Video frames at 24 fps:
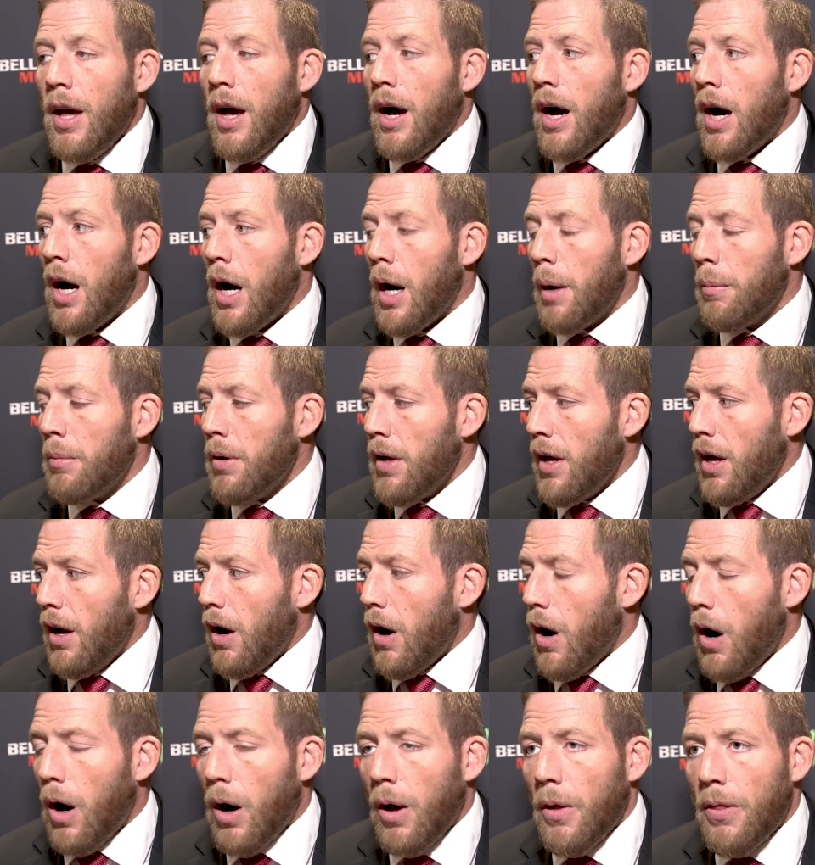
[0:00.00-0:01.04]
Um,
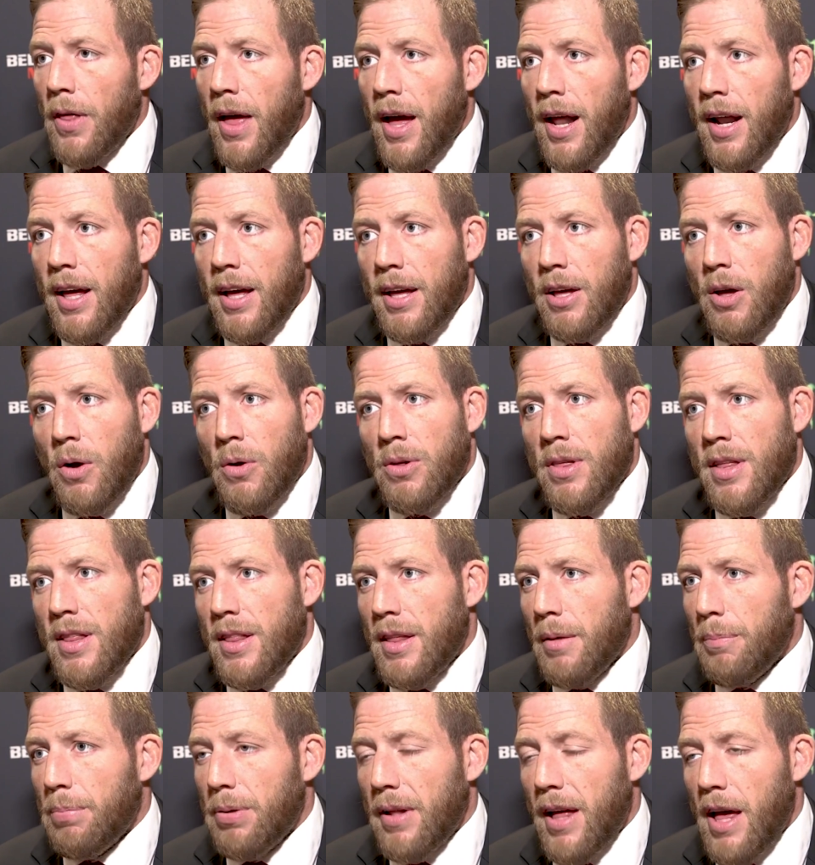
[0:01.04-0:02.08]
all that it goes
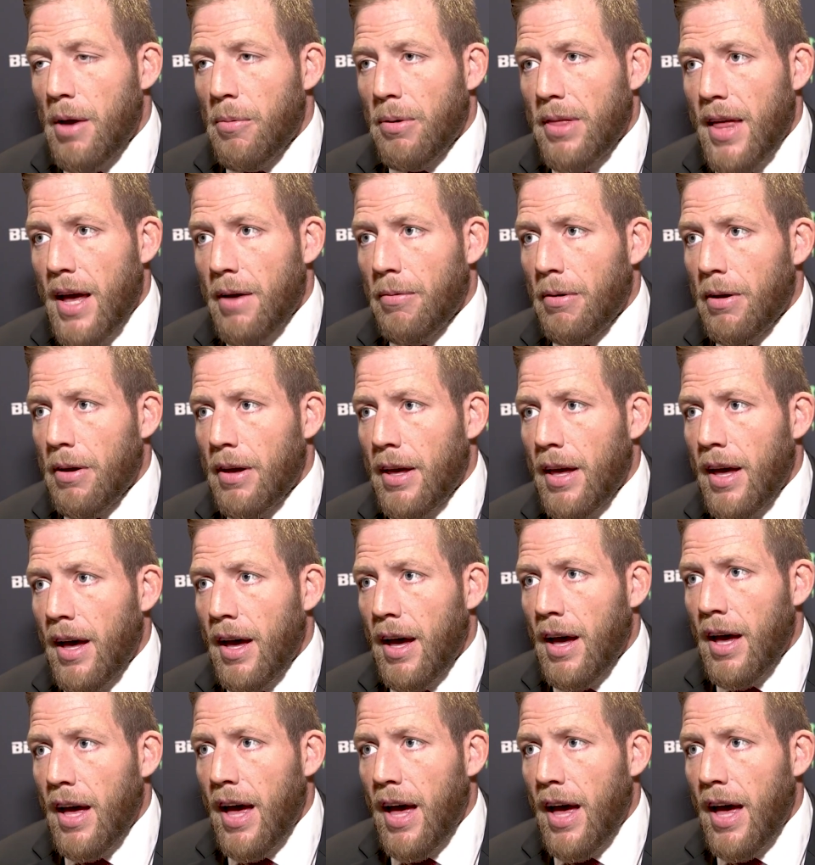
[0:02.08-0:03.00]
into play with every uh,